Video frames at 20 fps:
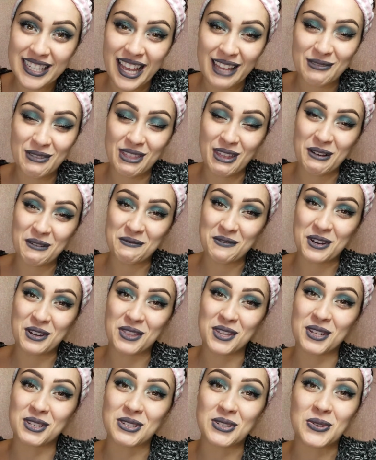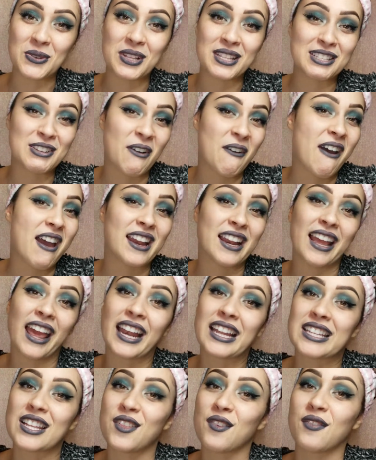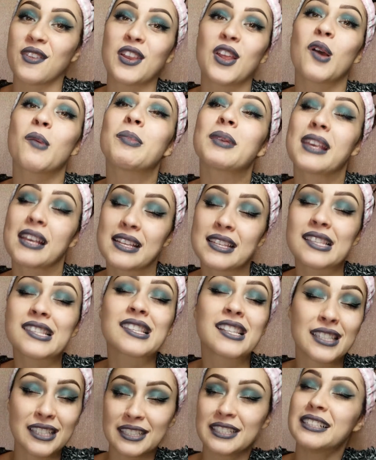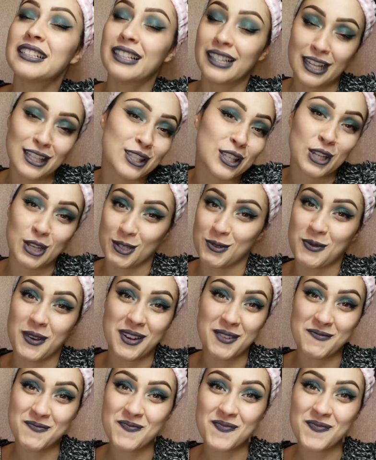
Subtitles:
And without further ado, let's go ahead and get into the video because it's a good one.